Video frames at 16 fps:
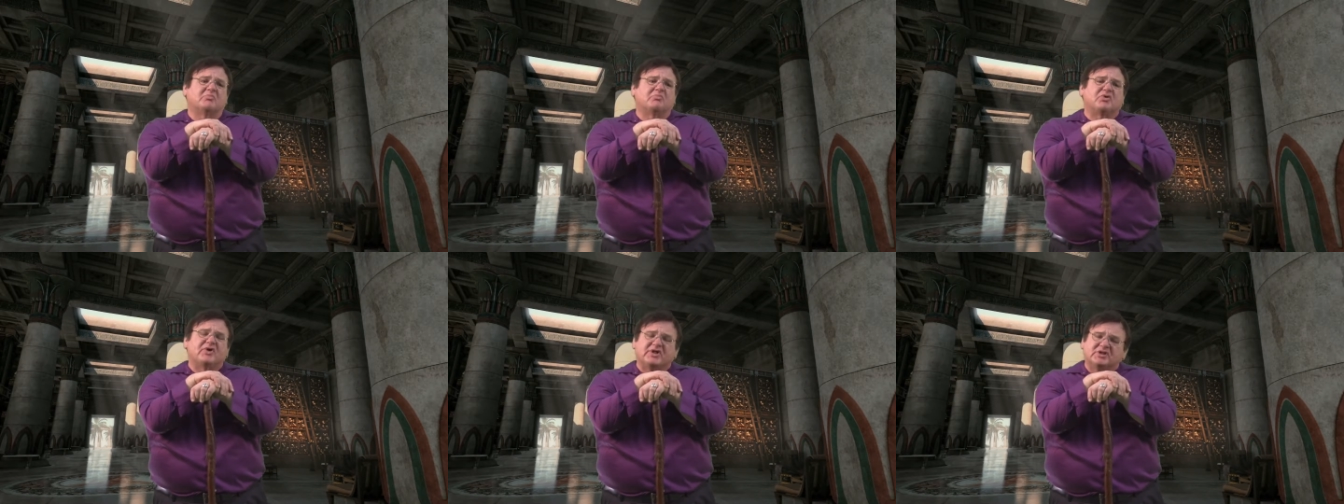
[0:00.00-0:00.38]

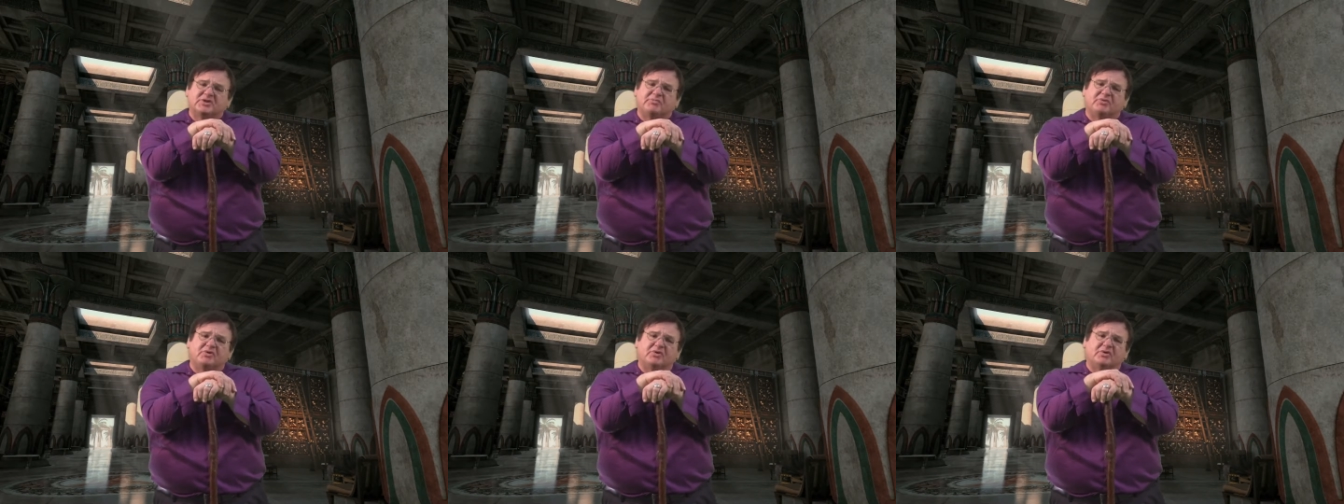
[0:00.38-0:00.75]

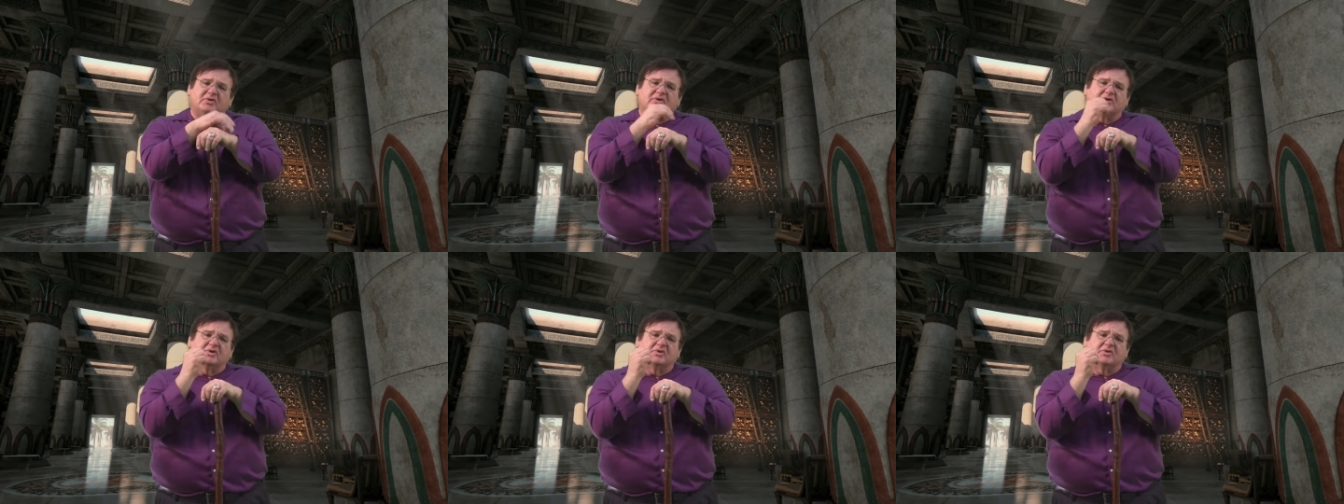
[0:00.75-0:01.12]

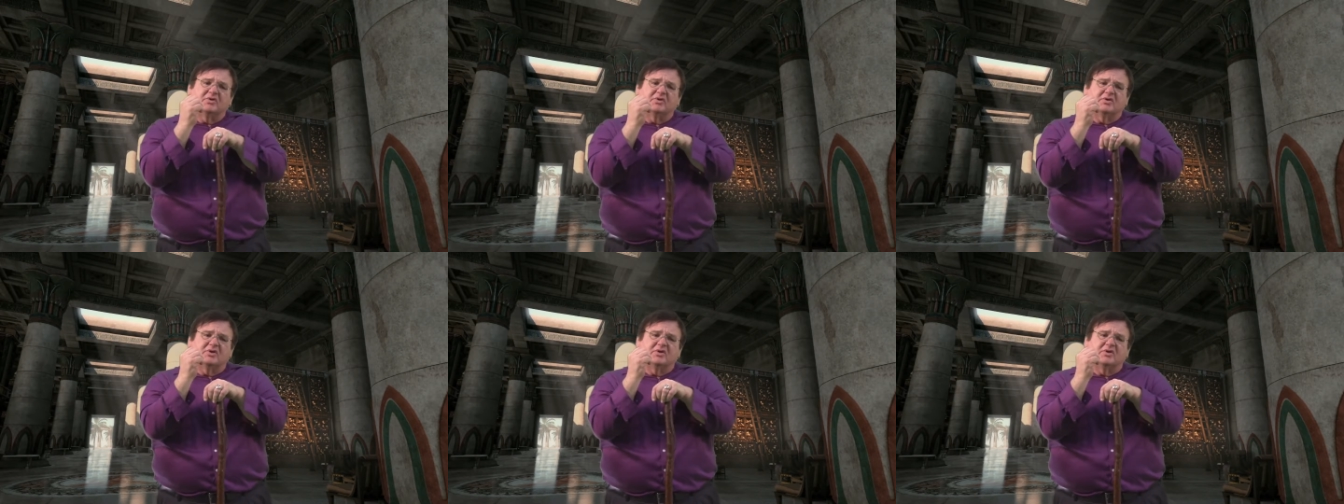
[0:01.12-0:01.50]
principle
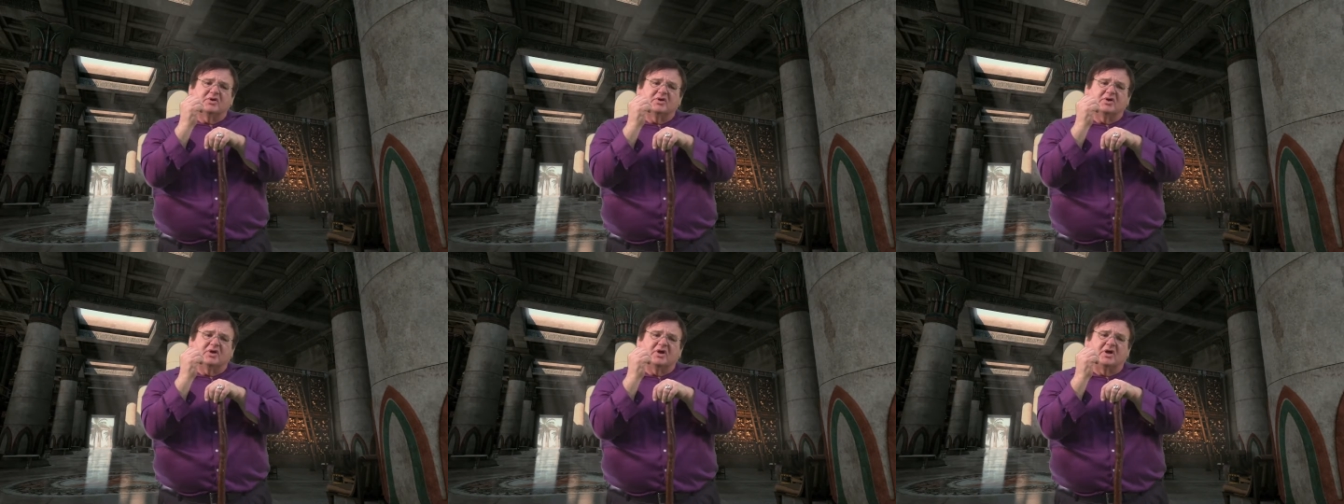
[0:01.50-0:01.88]

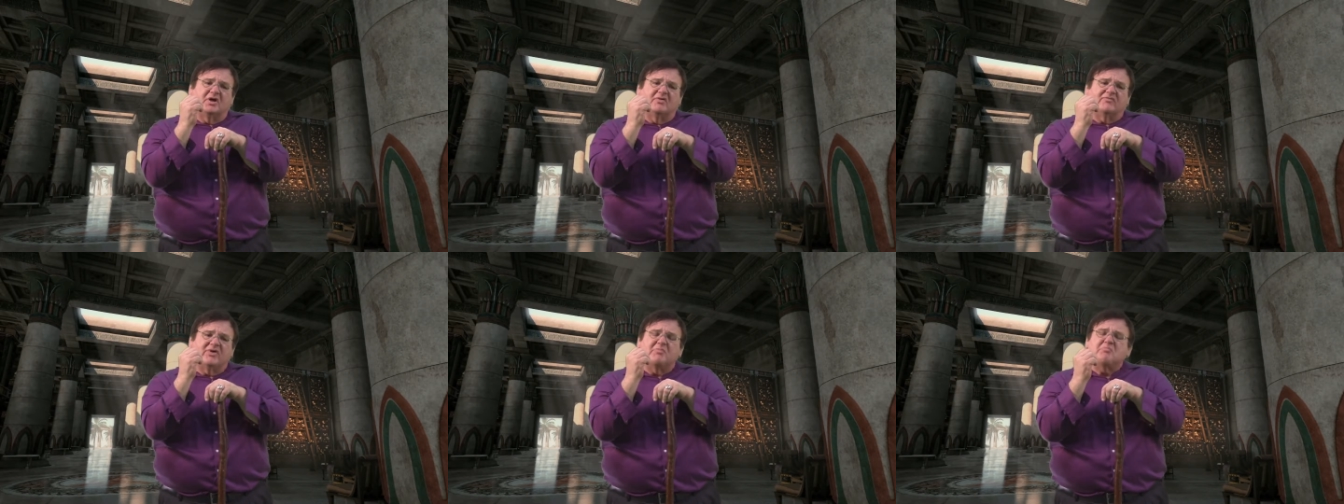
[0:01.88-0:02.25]

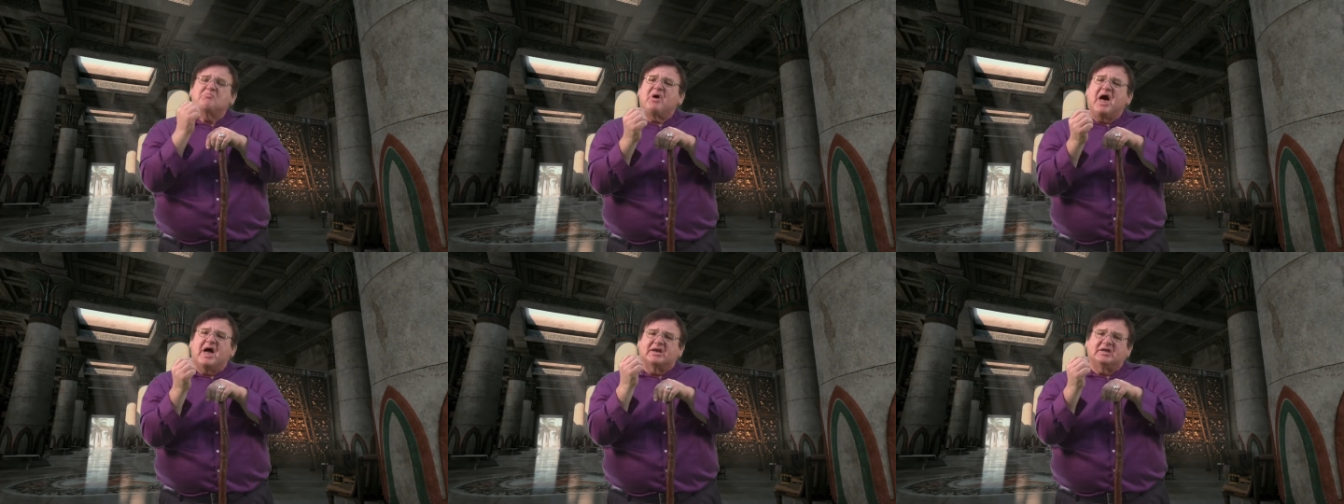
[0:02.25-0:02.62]
of
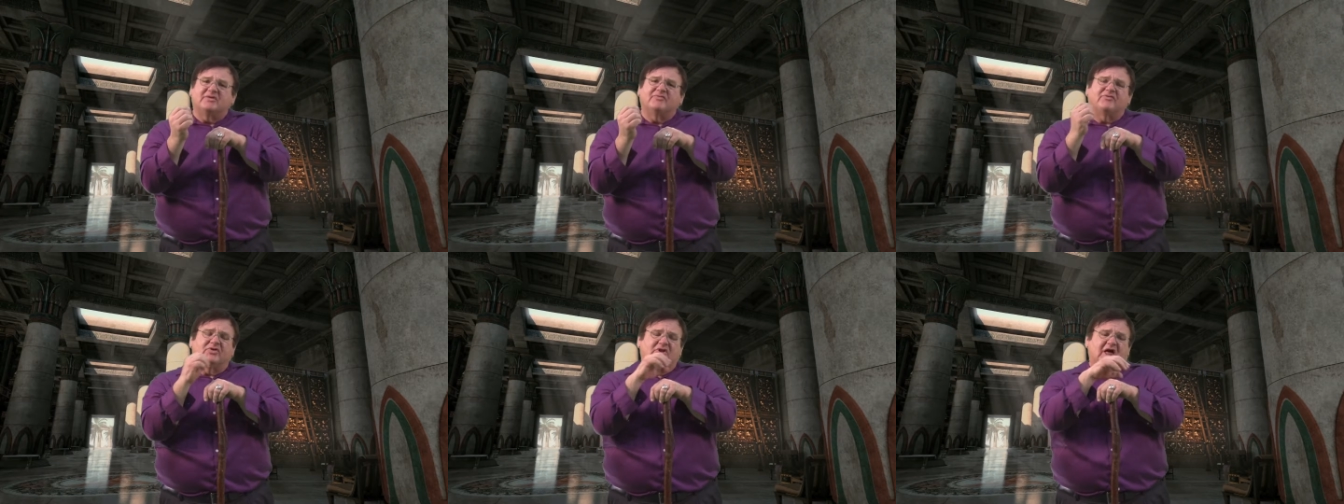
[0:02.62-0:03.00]

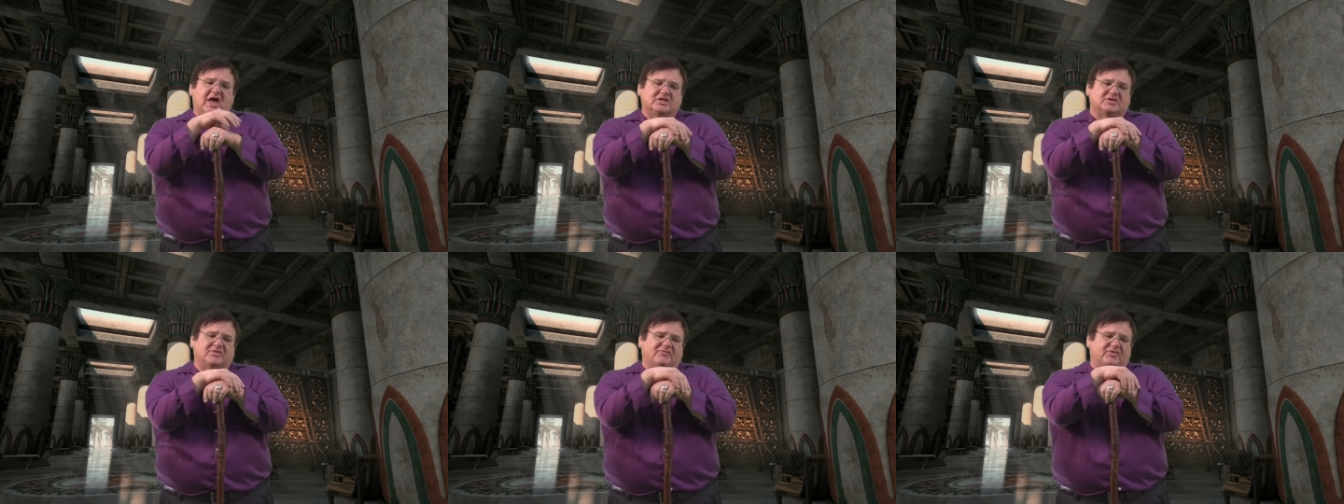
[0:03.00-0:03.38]
embodied
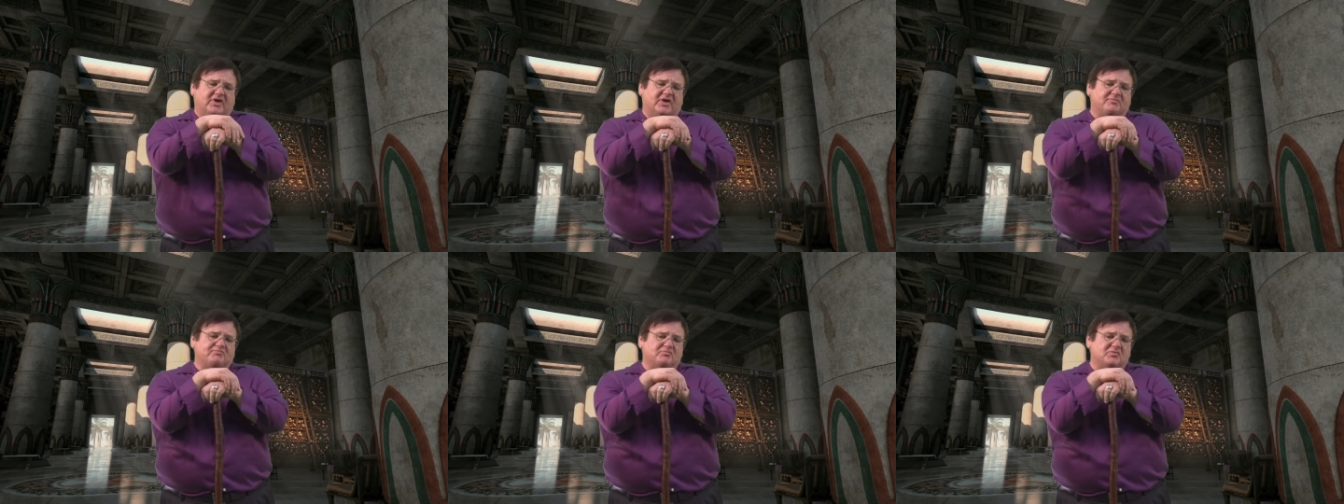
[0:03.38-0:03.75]

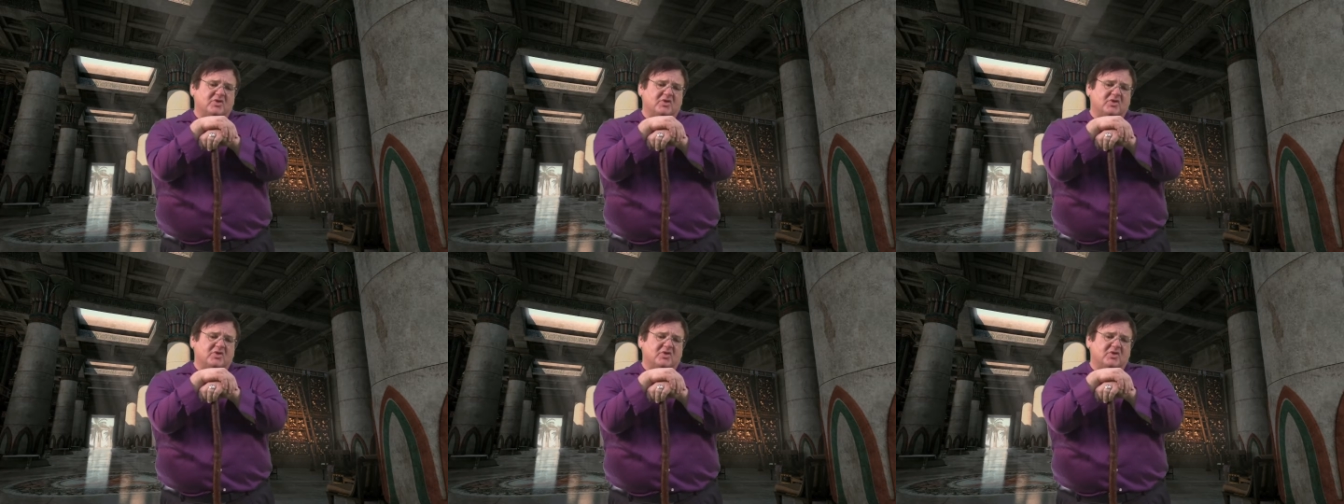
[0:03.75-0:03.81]
philosophy,